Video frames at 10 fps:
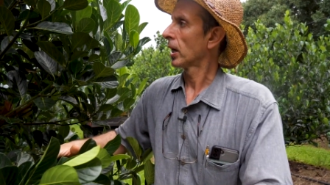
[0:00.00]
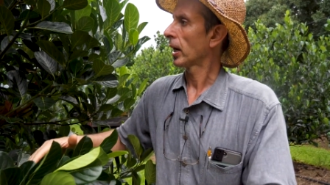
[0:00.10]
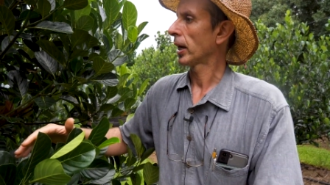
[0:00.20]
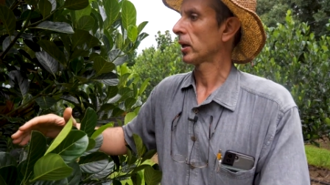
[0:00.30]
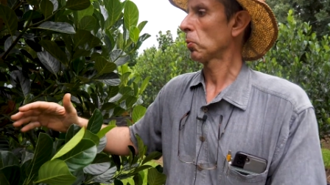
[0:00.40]

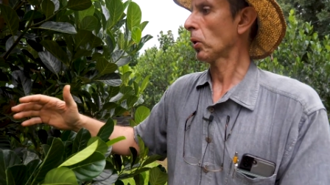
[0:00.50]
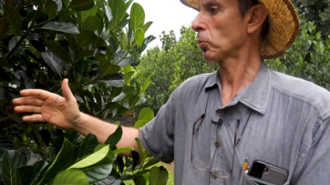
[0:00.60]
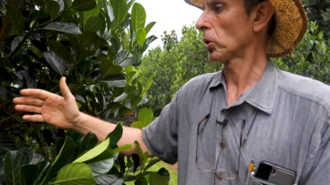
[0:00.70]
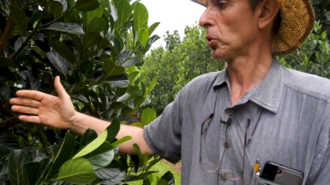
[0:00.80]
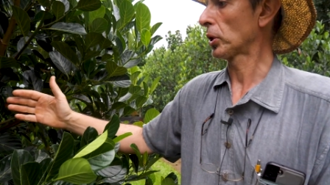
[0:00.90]
And what
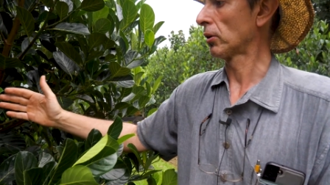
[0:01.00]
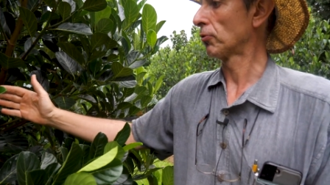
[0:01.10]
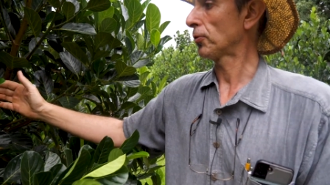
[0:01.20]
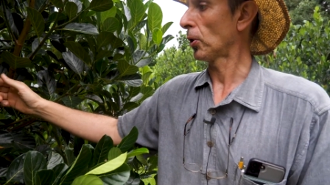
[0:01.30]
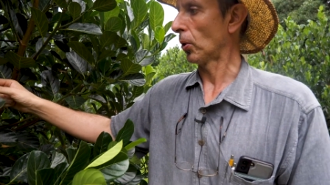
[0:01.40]
we're looking
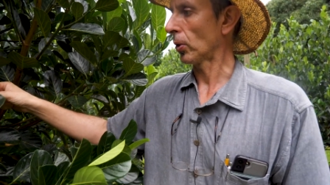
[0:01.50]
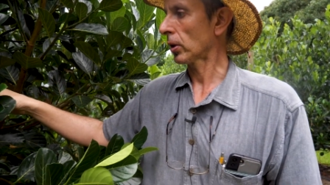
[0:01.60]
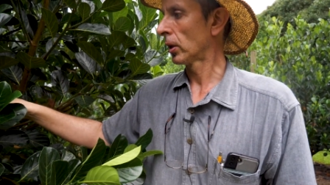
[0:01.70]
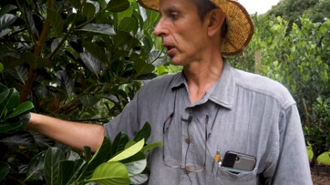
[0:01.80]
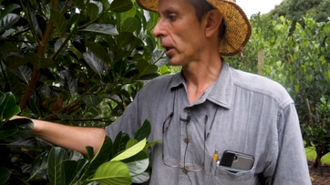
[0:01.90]

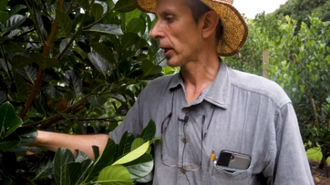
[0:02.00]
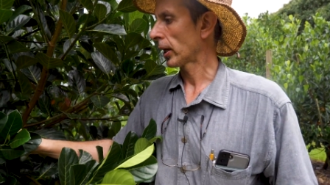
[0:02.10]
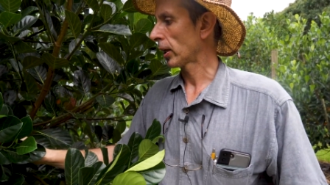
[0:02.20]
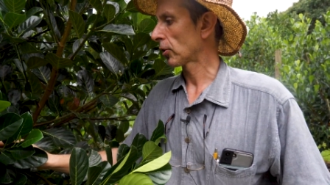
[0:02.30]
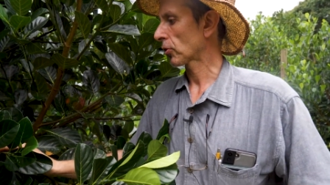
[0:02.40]
for
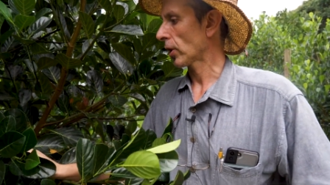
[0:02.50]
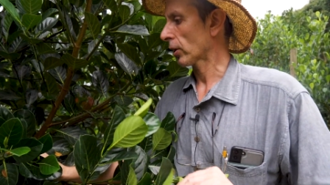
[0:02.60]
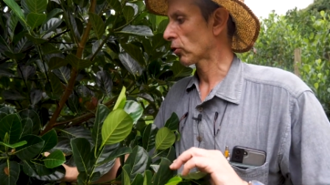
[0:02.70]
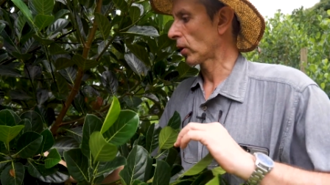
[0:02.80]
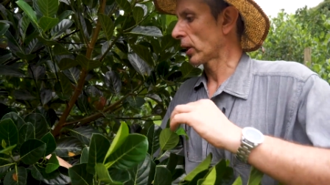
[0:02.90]
is
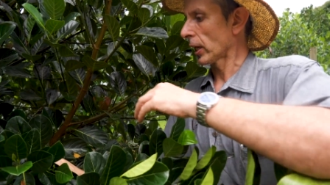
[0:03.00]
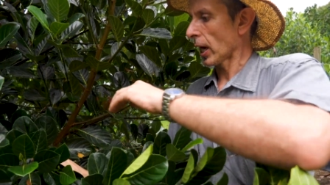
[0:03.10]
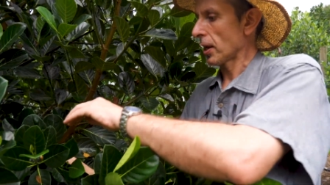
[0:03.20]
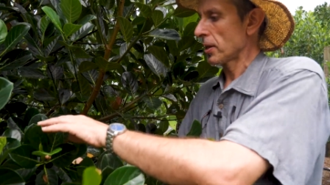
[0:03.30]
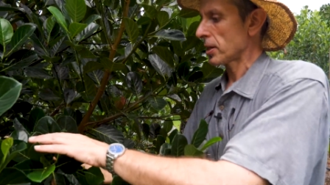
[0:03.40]
actually
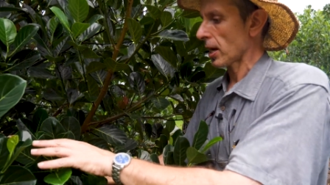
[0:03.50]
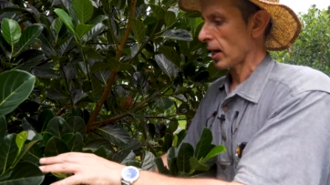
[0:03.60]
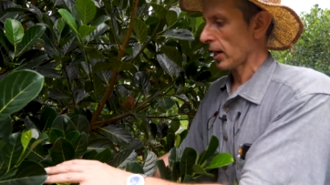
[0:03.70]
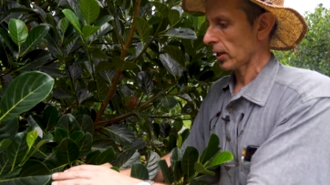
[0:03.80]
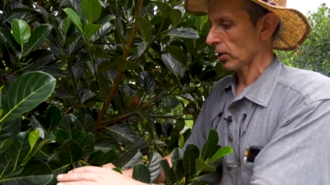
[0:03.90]
a
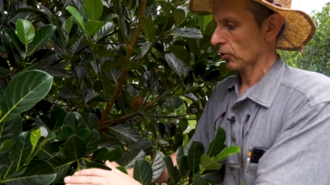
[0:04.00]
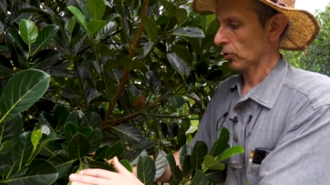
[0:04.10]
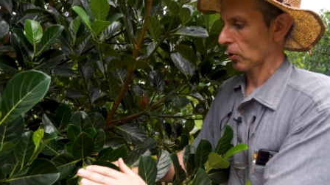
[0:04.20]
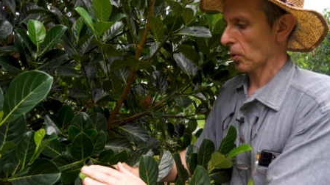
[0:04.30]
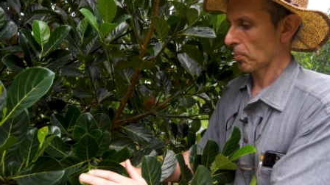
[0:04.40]

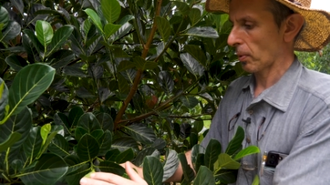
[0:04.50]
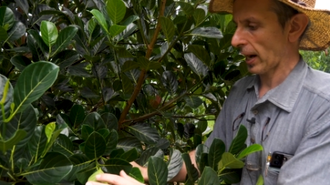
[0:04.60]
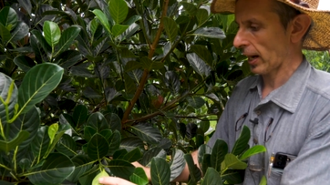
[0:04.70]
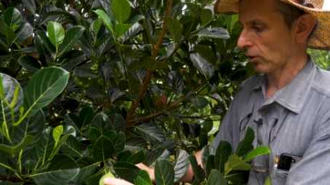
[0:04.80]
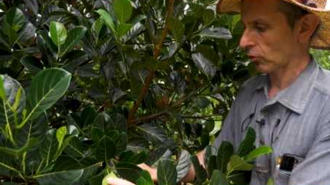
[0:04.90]
nice
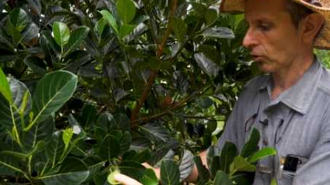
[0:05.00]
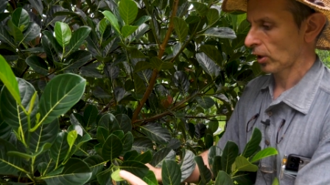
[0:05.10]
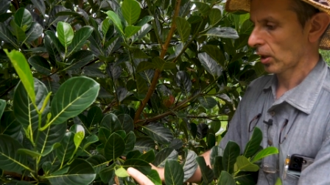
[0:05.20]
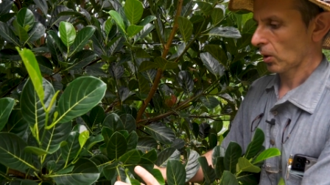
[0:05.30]
branch